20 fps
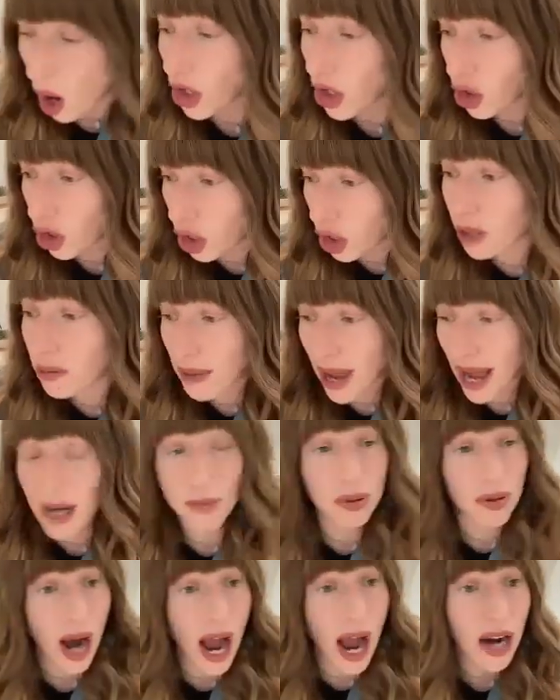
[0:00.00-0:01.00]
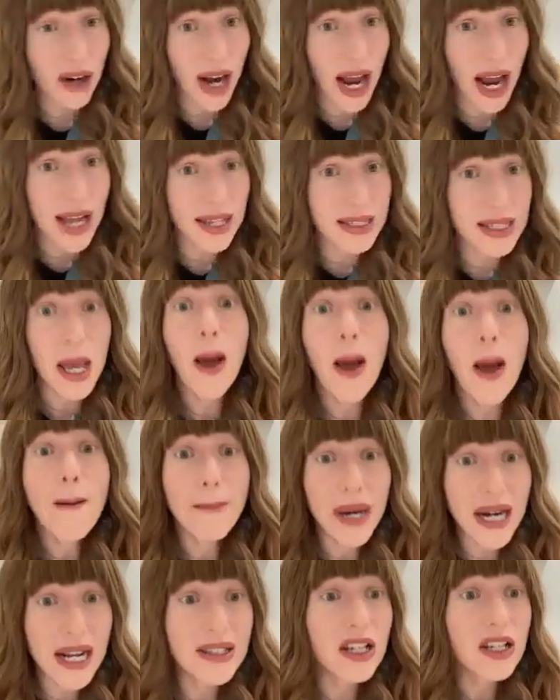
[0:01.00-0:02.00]
could make progress,
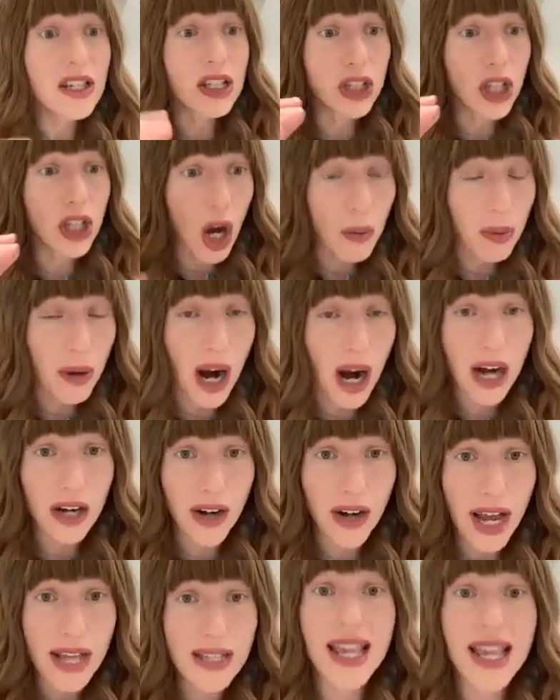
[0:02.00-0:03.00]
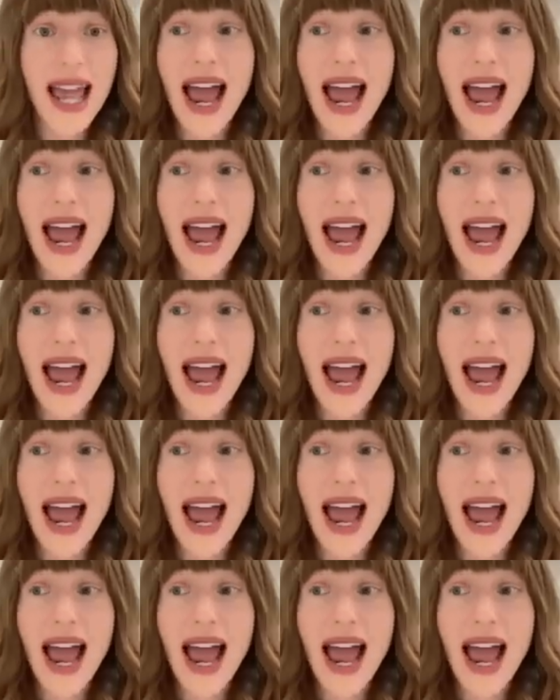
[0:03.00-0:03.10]
but it's a slow progress,